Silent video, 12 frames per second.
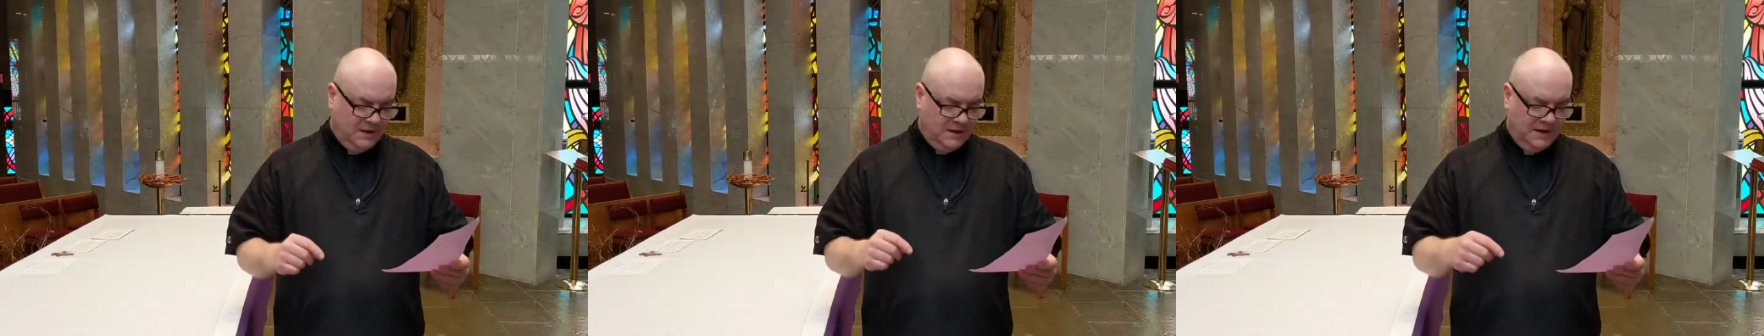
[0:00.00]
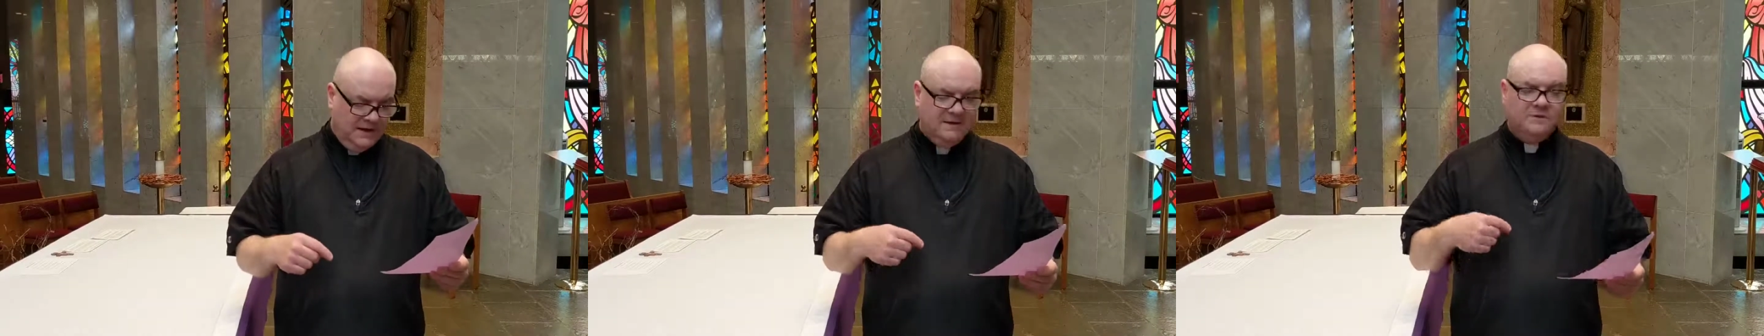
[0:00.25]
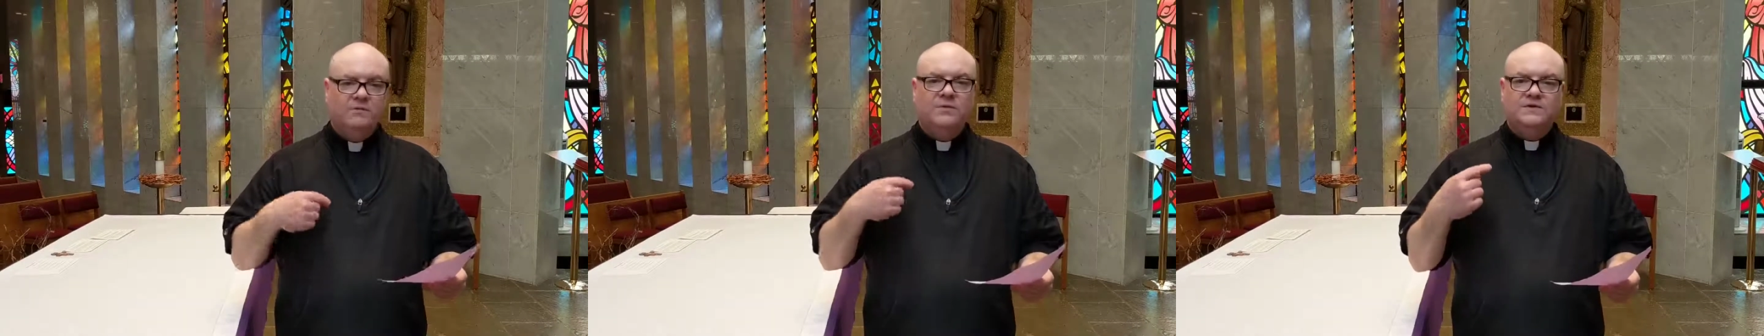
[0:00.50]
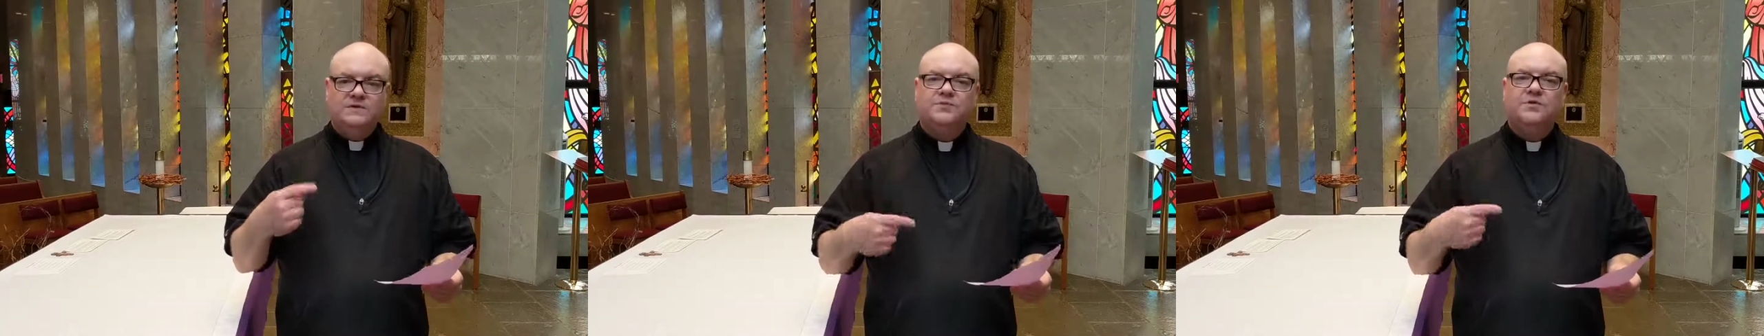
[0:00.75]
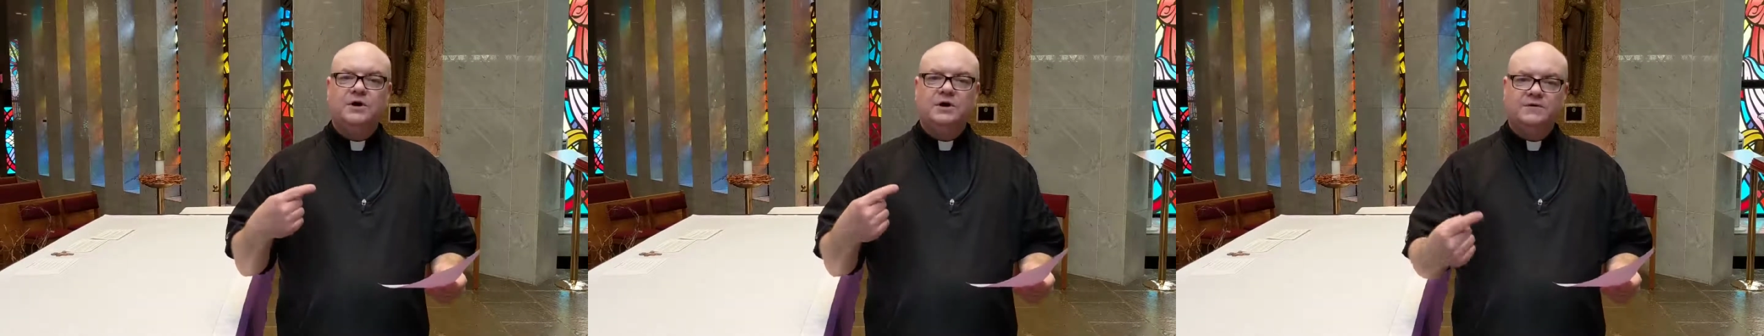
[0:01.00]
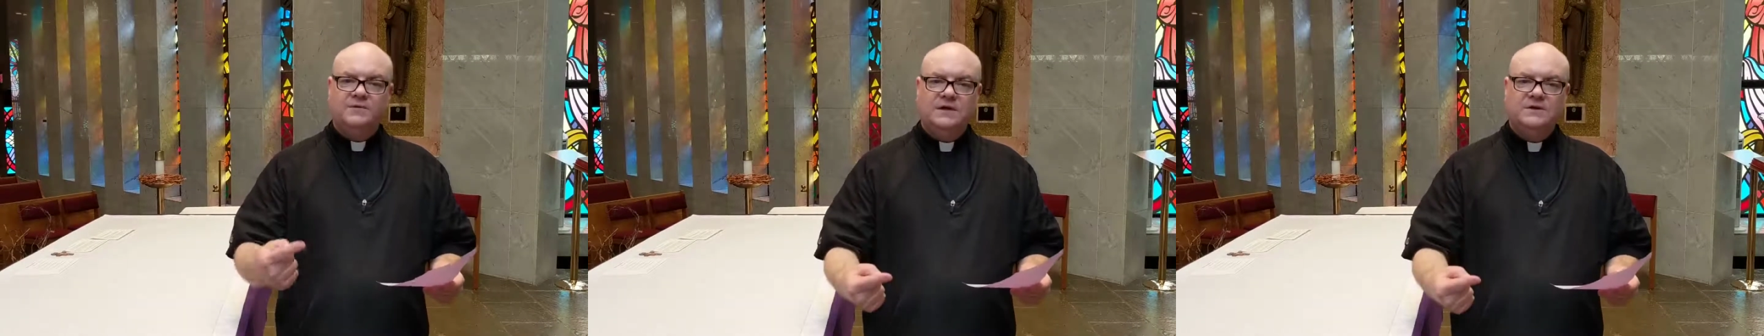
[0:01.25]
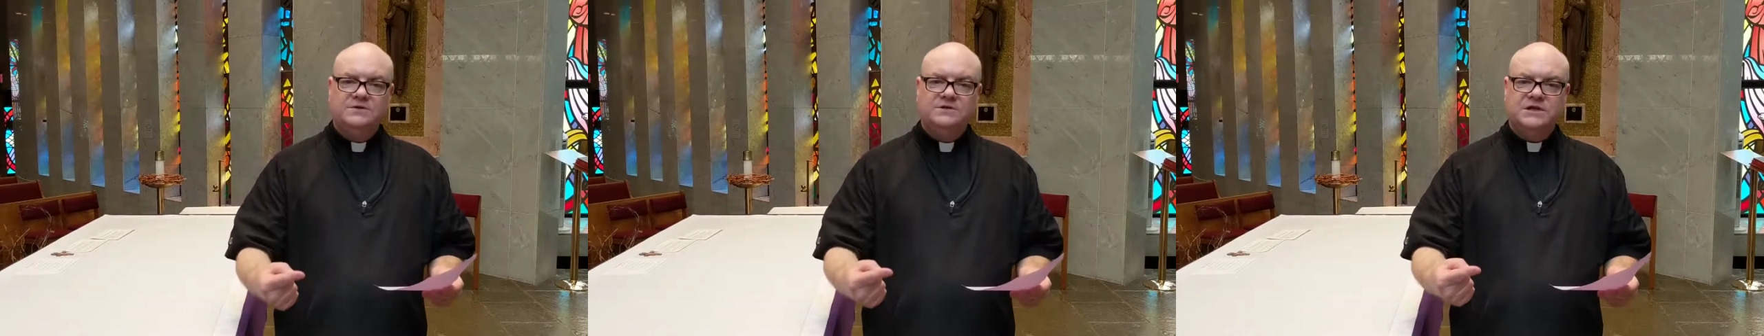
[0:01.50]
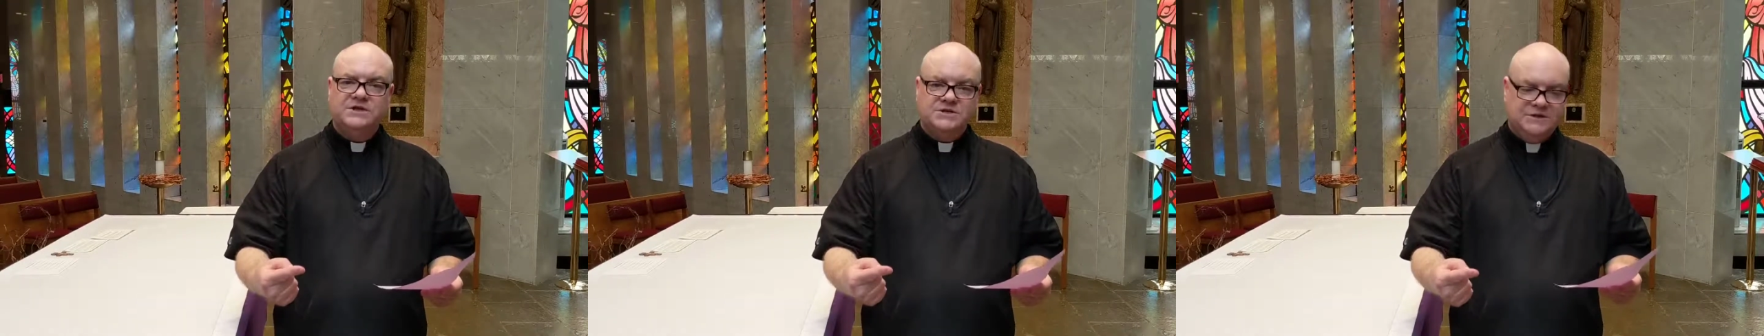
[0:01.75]
All right, it's a prayer of
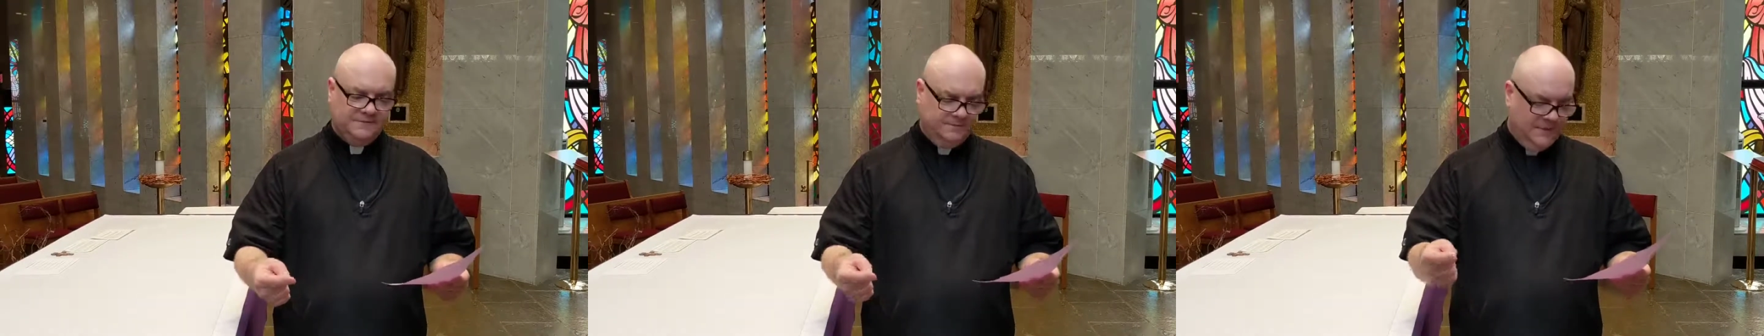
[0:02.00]
intercession.